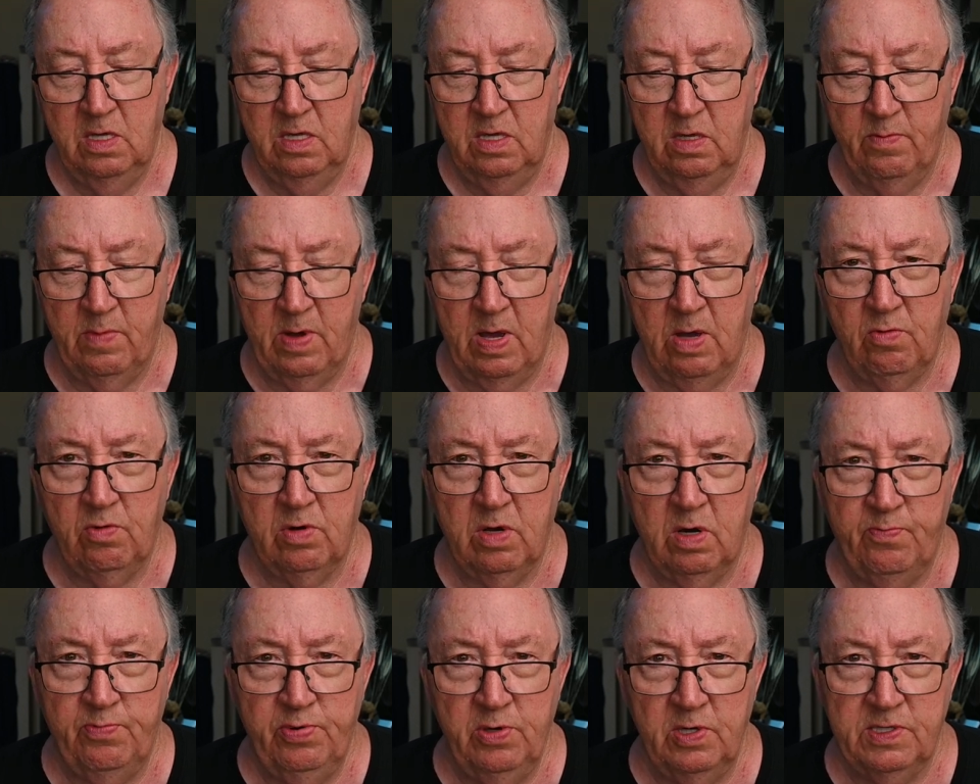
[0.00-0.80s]
you might
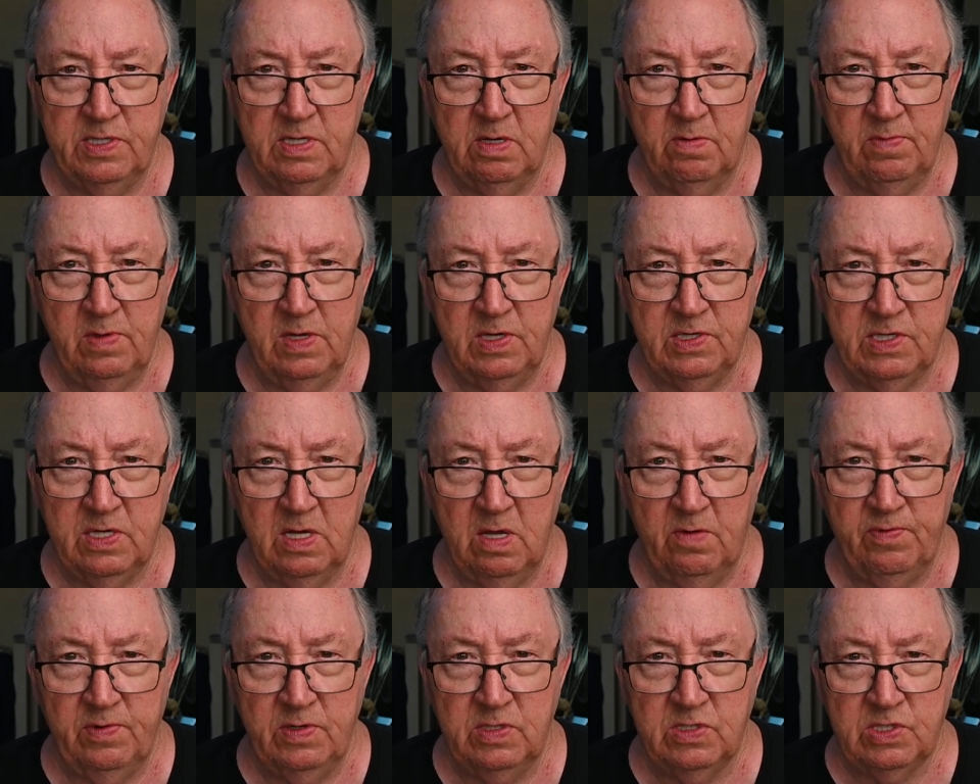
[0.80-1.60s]
want to put some of this
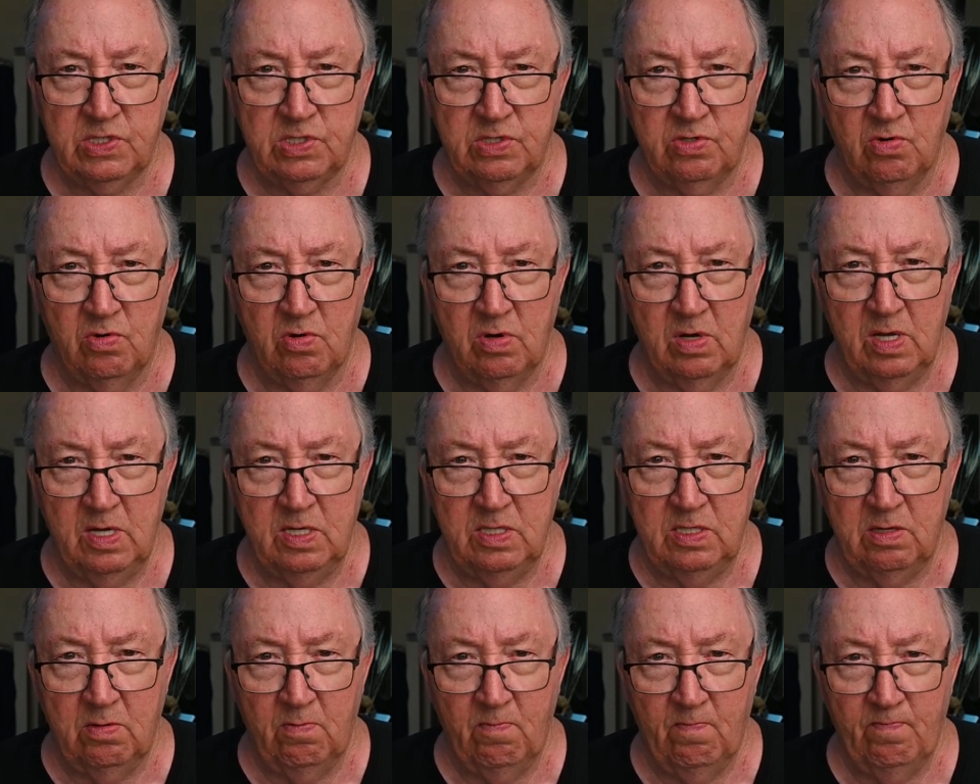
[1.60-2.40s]
stuff in
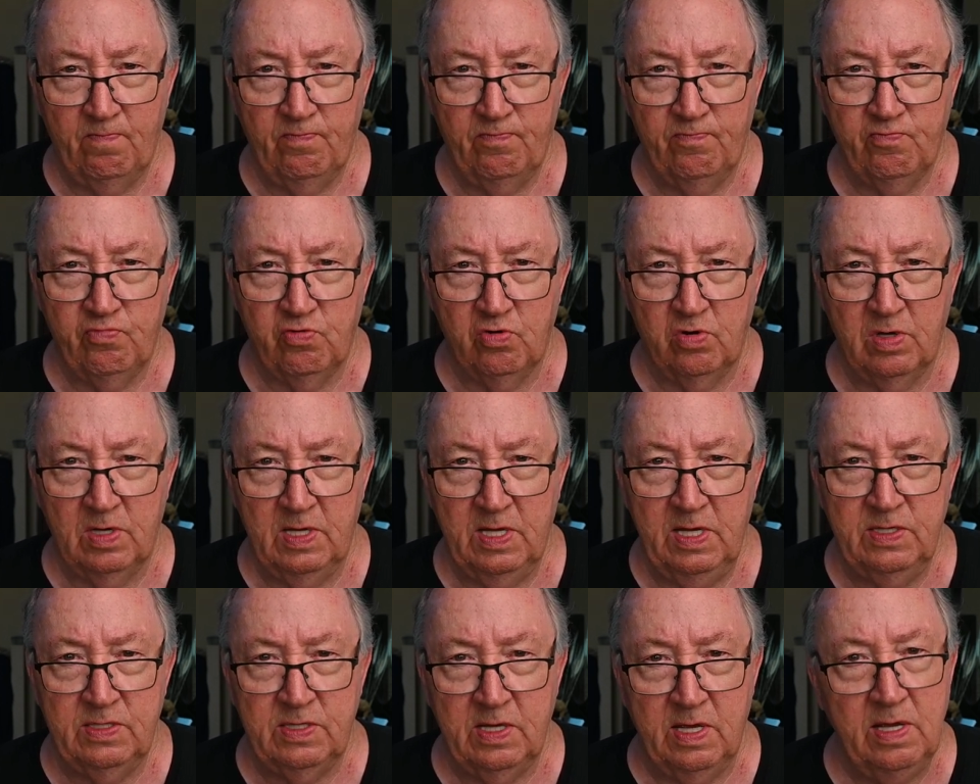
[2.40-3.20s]
storage for at
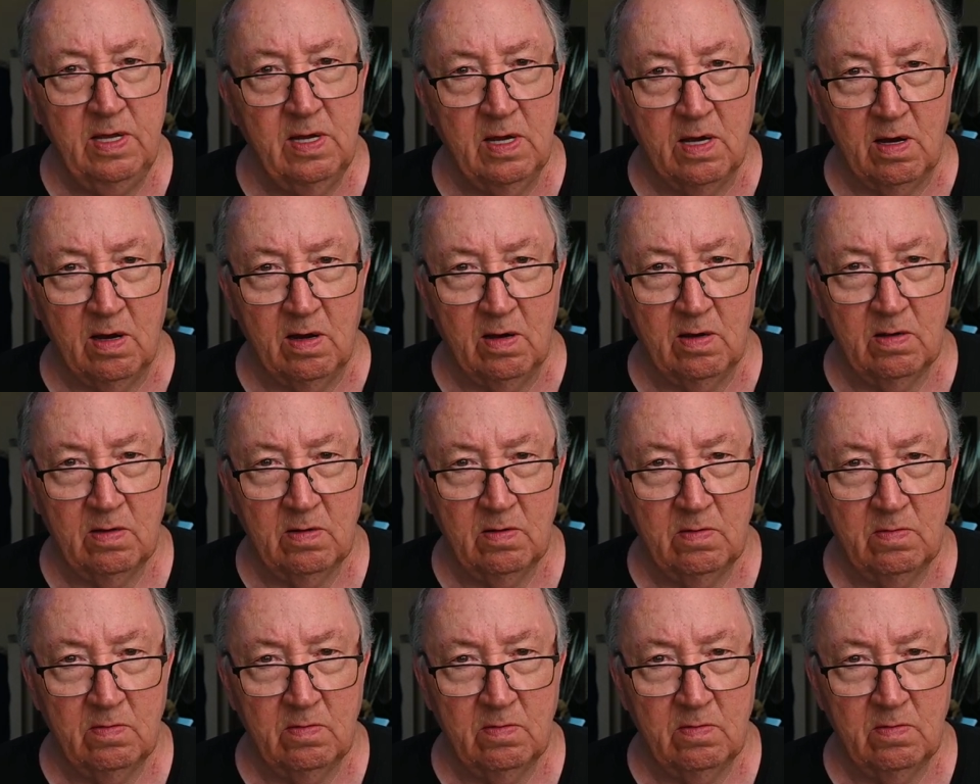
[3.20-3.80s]
least a year.